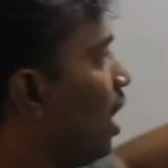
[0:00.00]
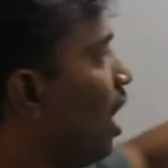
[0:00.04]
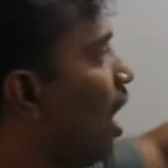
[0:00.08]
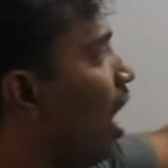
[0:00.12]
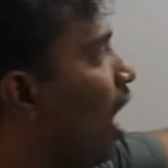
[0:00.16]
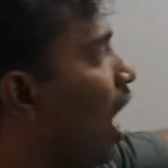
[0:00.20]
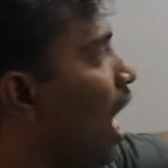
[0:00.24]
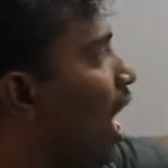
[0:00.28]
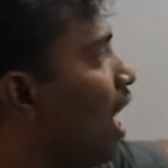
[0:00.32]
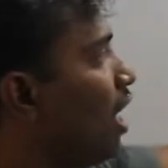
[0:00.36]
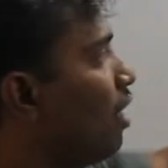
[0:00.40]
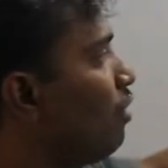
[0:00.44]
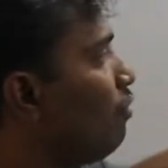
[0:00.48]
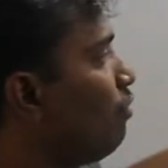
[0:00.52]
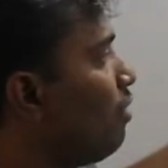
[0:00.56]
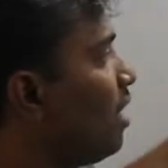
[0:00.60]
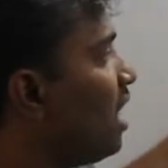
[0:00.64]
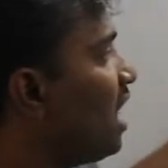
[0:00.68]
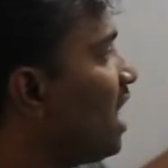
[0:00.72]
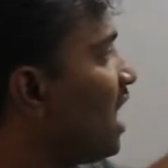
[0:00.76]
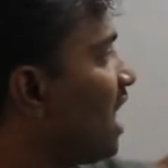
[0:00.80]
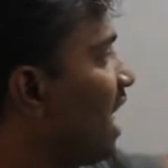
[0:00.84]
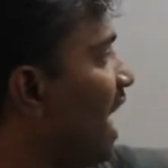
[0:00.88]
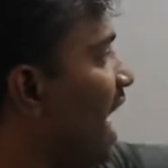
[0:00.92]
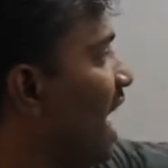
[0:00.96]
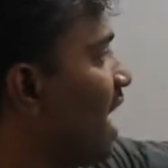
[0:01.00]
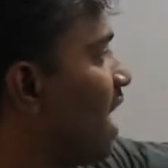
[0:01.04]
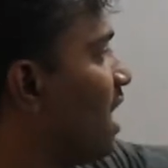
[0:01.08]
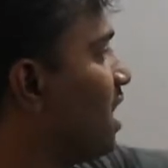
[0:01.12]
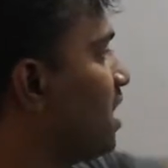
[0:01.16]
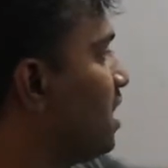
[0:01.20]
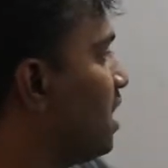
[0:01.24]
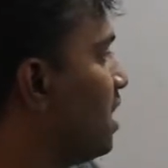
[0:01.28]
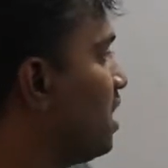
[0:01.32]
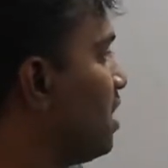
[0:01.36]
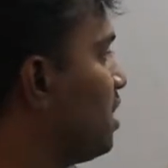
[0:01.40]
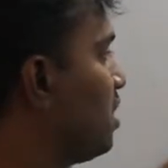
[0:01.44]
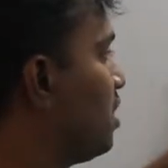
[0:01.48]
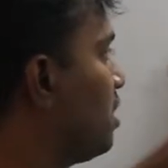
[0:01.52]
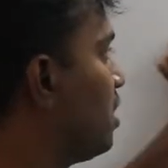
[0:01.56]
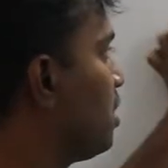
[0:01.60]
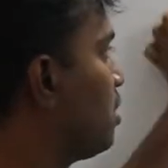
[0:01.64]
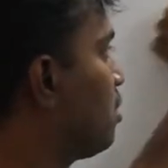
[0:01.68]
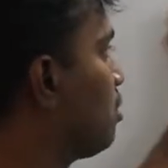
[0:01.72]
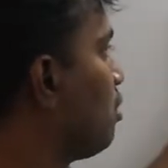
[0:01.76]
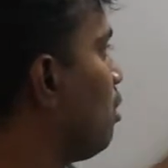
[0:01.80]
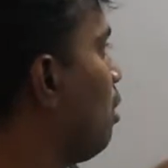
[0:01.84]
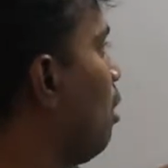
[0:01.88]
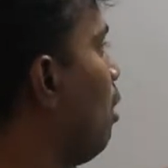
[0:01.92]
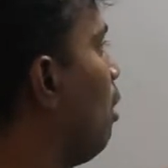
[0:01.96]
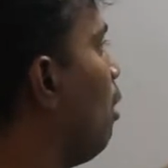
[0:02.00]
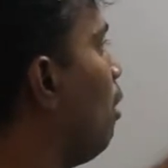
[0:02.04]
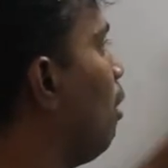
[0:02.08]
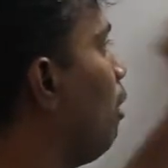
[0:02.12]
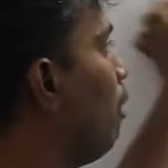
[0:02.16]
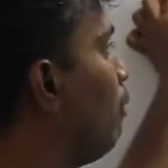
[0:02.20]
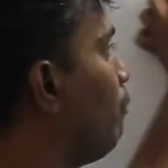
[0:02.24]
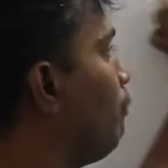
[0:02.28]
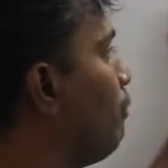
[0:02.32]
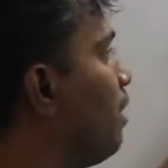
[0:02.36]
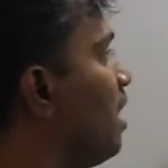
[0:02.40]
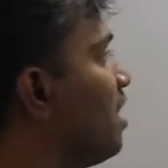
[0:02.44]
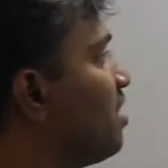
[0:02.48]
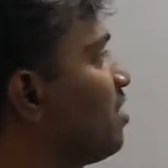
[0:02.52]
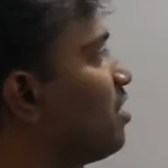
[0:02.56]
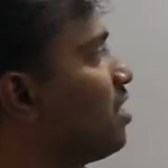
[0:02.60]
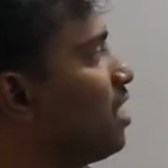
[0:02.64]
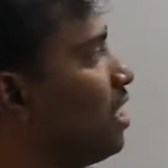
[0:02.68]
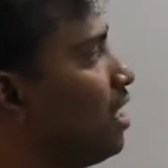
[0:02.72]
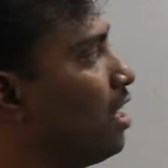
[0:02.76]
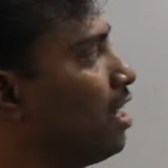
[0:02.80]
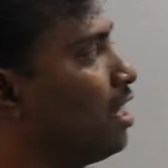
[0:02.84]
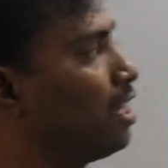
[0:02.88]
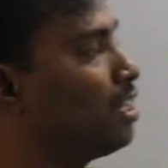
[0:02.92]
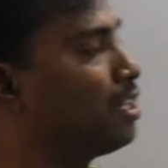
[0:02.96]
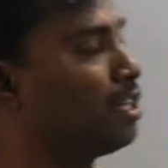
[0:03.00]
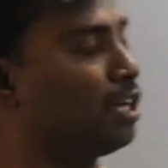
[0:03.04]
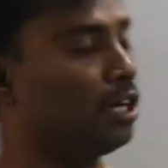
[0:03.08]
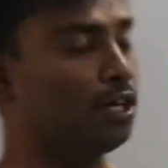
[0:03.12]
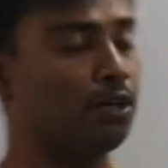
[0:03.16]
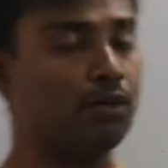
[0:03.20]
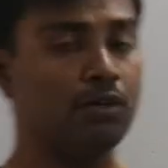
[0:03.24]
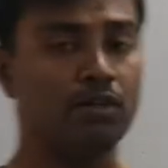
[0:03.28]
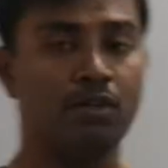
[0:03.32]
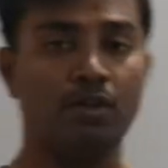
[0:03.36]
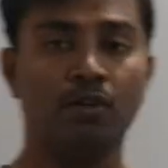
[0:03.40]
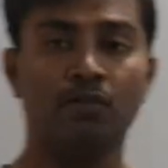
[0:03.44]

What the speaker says: the IV characteristics of a Zener diode.